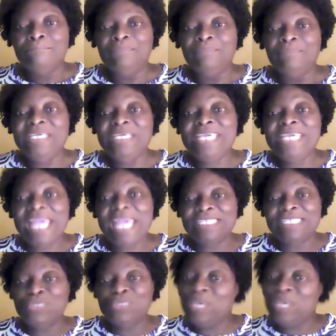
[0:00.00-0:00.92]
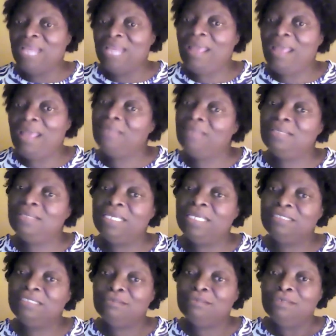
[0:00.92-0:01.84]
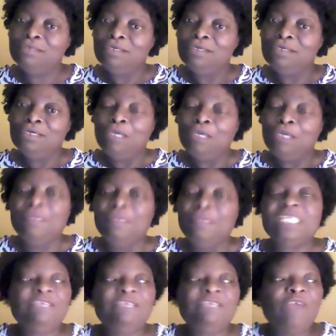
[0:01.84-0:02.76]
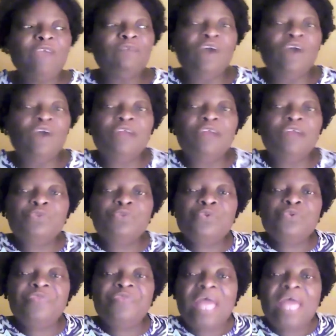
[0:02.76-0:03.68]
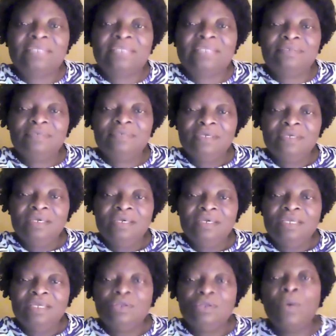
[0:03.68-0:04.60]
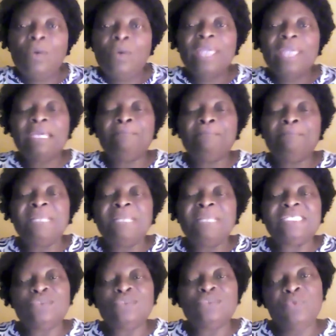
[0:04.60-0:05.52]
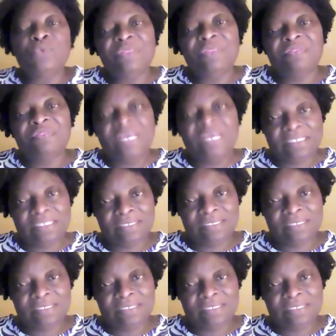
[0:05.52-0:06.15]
Yes, you can handle it. Because if you have gone through that, now I can bless you with this."